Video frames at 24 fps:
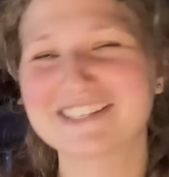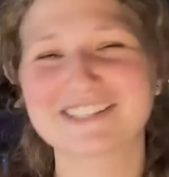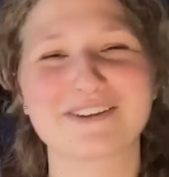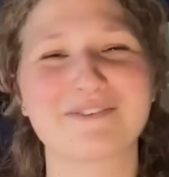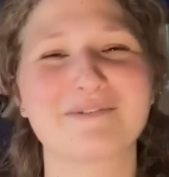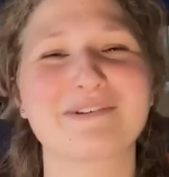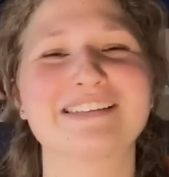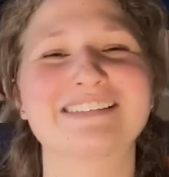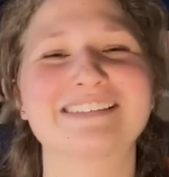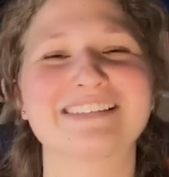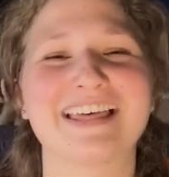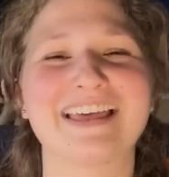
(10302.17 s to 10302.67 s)
so
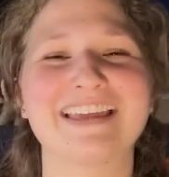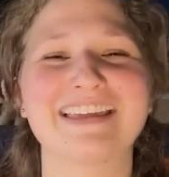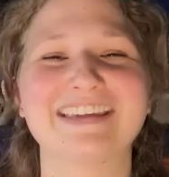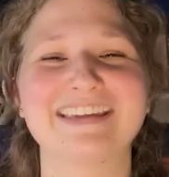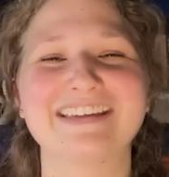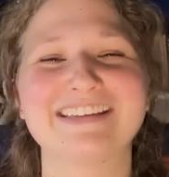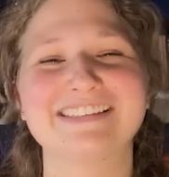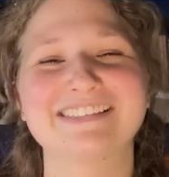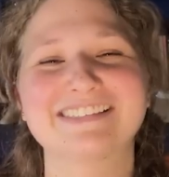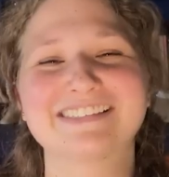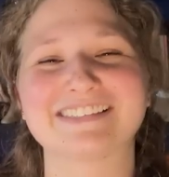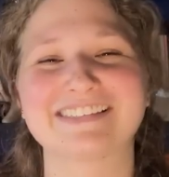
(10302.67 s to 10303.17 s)
it's like
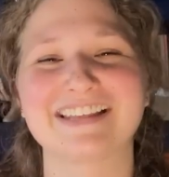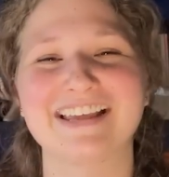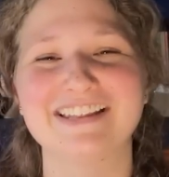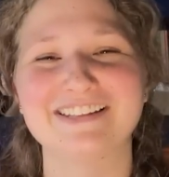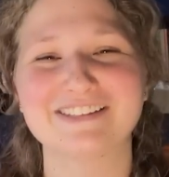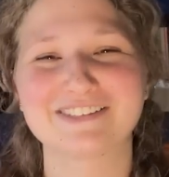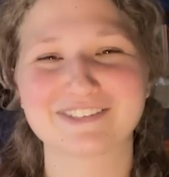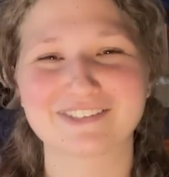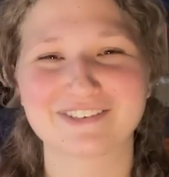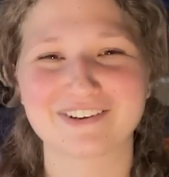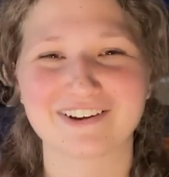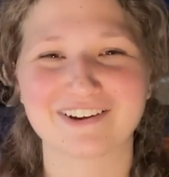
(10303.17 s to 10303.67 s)
he
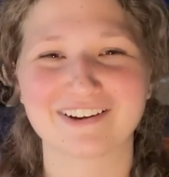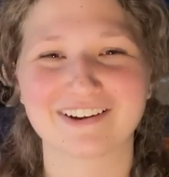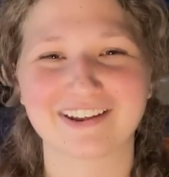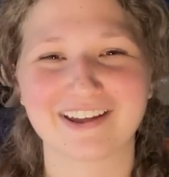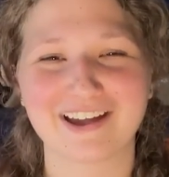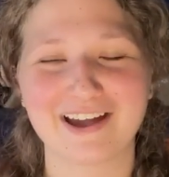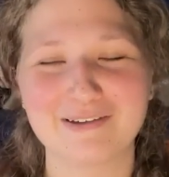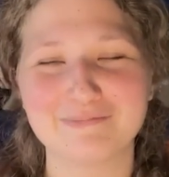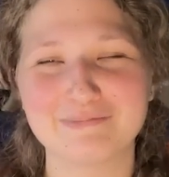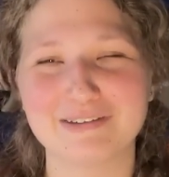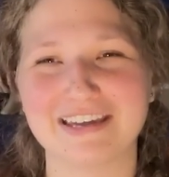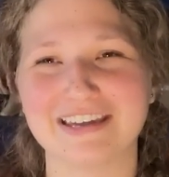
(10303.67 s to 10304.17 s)
sensed her
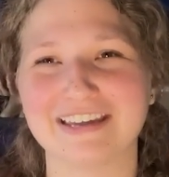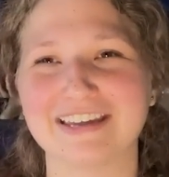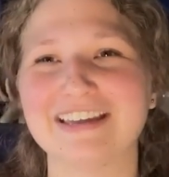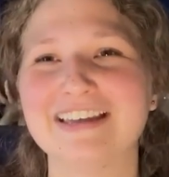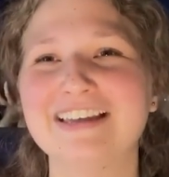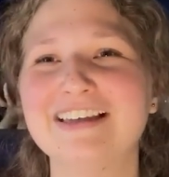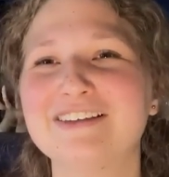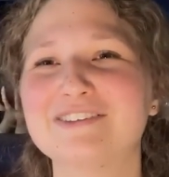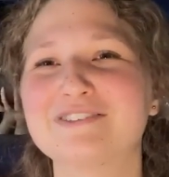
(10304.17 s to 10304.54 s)
coming.